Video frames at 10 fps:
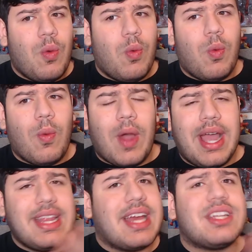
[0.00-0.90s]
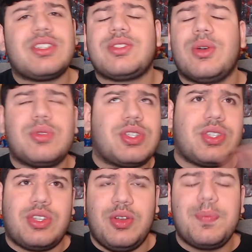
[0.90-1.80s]
why that is so
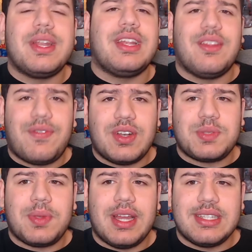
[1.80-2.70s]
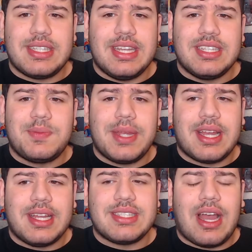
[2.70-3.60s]
stupid in the first place is
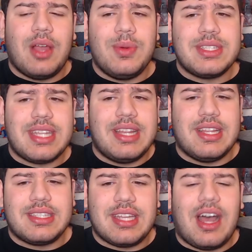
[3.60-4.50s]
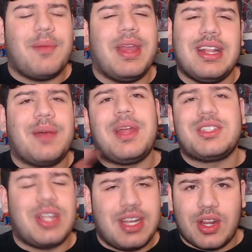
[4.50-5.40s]
because I was in the top, and I'm
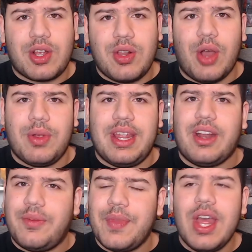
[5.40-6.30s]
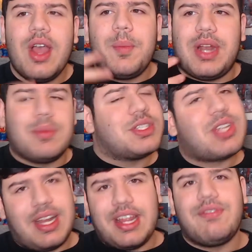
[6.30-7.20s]
not trying to gloat here, but I'm just
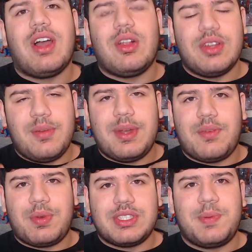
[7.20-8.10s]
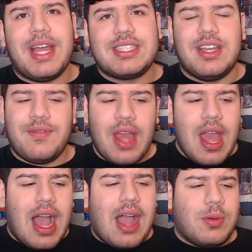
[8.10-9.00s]
trying to give y'all a little bit of perspective.
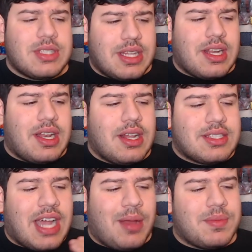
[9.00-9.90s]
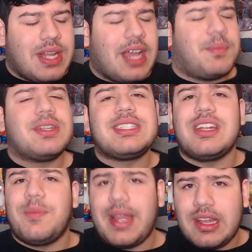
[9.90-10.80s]
I was in the top
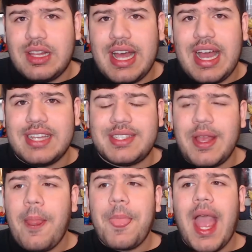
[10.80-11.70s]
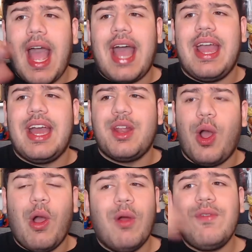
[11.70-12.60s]
9% of my class. I had
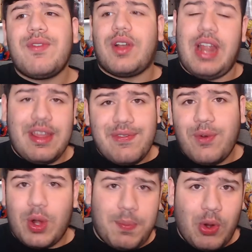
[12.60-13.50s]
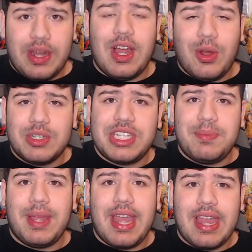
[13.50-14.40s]
over a 4.0
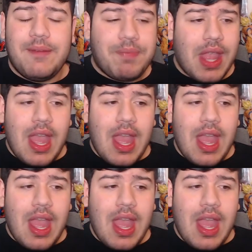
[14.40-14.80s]
GPA.